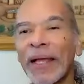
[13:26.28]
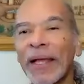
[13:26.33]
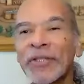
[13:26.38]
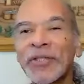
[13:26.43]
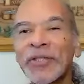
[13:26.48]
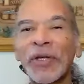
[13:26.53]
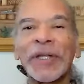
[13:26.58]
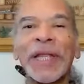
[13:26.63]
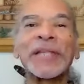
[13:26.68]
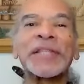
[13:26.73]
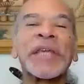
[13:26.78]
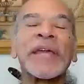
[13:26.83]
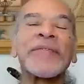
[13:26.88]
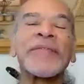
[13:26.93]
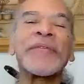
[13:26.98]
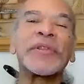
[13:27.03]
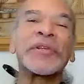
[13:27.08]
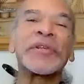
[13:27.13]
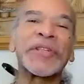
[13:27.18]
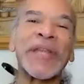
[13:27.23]
So let's
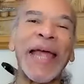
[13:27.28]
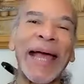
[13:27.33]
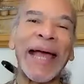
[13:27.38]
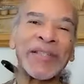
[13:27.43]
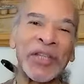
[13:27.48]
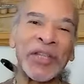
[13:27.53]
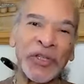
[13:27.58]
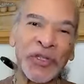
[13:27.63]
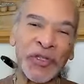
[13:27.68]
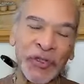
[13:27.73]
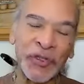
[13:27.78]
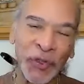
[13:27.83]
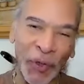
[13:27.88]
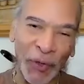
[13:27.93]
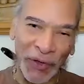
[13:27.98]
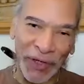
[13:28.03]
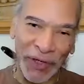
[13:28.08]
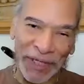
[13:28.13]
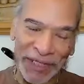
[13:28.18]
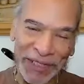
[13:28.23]
give you the stats and
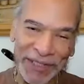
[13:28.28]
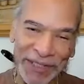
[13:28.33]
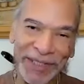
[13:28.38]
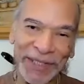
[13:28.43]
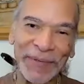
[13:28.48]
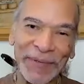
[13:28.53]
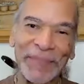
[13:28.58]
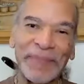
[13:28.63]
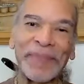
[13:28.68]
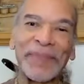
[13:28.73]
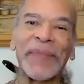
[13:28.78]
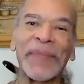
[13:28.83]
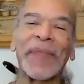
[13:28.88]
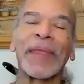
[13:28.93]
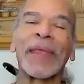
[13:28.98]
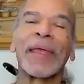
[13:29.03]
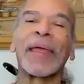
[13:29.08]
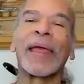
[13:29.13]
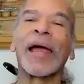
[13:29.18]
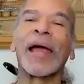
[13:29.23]
stories
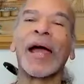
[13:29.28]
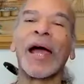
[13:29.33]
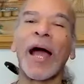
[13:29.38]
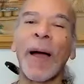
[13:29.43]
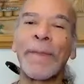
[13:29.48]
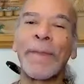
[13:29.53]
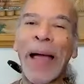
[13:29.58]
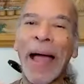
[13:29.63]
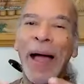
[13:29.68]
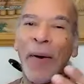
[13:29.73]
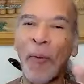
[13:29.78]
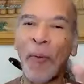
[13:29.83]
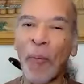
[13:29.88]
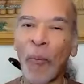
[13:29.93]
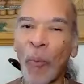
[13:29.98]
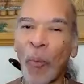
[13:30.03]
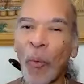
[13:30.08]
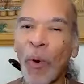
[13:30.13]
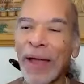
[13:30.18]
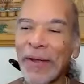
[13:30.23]
about
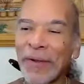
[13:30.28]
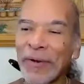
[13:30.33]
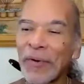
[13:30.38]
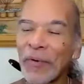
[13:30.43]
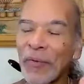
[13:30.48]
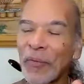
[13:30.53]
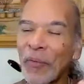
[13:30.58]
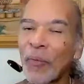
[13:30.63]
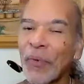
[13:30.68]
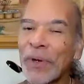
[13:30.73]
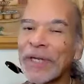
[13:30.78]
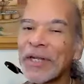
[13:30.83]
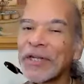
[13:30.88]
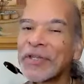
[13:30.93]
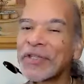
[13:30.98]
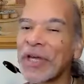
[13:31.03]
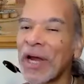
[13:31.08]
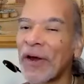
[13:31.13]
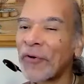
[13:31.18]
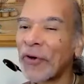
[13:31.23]
what we
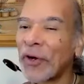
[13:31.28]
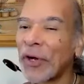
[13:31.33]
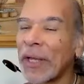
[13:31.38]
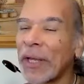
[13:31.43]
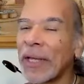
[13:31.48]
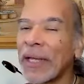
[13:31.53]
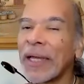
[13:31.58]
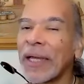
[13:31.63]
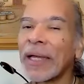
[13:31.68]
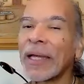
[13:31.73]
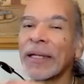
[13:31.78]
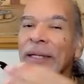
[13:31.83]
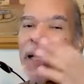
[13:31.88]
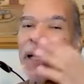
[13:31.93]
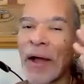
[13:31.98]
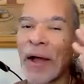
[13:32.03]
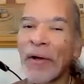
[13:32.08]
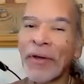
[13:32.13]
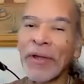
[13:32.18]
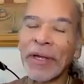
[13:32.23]
discovered.
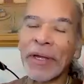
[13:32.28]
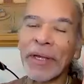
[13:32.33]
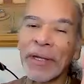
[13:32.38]
Now,